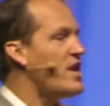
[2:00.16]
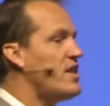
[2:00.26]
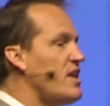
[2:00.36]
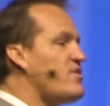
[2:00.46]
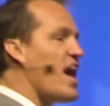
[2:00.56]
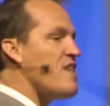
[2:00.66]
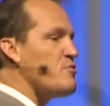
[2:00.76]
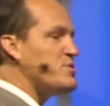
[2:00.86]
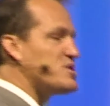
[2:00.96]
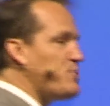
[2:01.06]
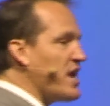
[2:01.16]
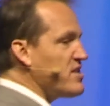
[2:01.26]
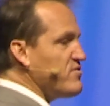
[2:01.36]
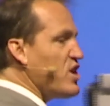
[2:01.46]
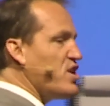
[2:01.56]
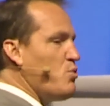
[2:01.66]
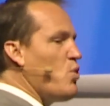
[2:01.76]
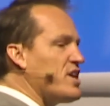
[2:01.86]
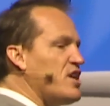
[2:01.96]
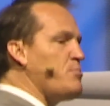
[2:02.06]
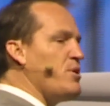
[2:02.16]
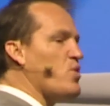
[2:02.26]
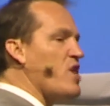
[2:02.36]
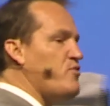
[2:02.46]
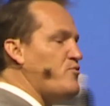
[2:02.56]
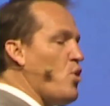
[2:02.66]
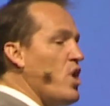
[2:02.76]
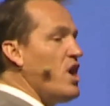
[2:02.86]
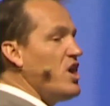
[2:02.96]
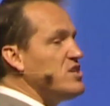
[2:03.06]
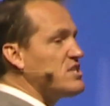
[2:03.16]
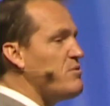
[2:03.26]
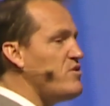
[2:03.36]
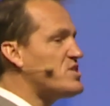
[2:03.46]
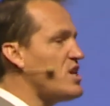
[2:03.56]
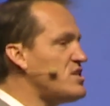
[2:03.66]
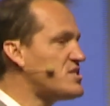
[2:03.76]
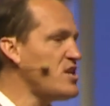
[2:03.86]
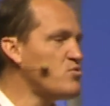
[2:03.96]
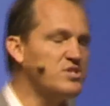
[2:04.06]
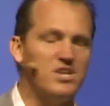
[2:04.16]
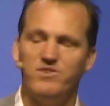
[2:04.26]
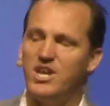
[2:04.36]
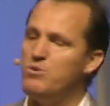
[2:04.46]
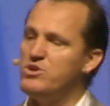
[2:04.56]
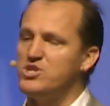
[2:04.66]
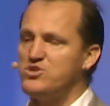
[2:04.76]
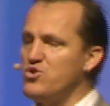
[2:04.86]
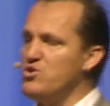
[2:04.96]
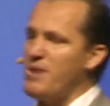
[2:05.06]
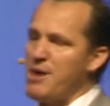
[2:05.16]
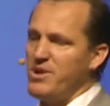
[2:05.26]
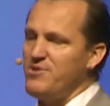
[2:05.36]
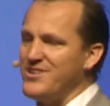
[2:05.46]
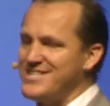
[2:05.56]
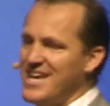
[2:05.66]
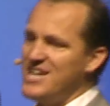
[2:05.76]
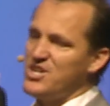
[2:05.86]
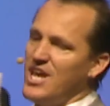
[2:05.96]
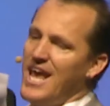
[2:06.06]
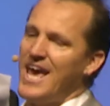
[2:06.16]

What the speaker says: If they have a perspective, you go, no, what can I be grateful for? Some of you have seen the Secret DVD, which is true about manifestation.